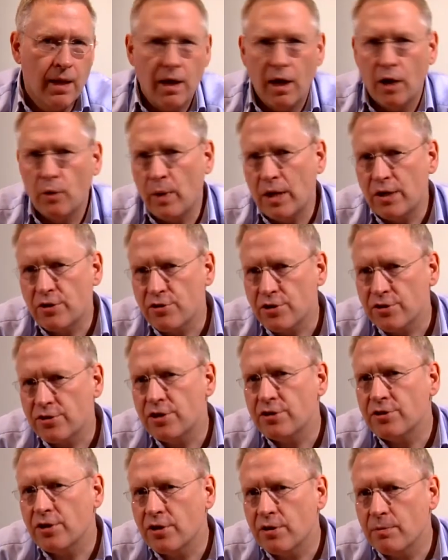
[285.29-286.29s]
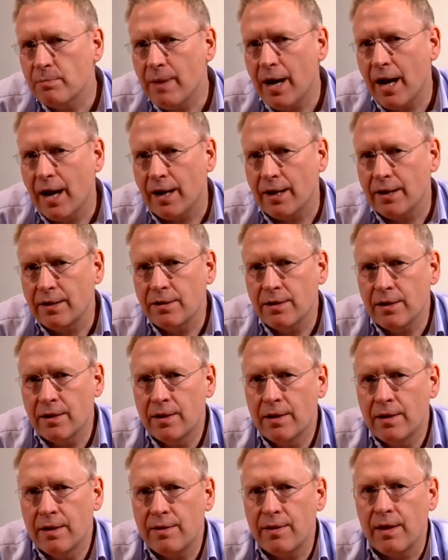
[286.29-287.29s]
And when trust is undermined,
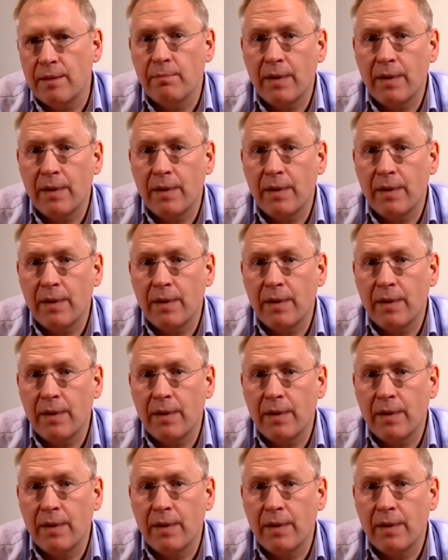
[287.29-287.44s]
then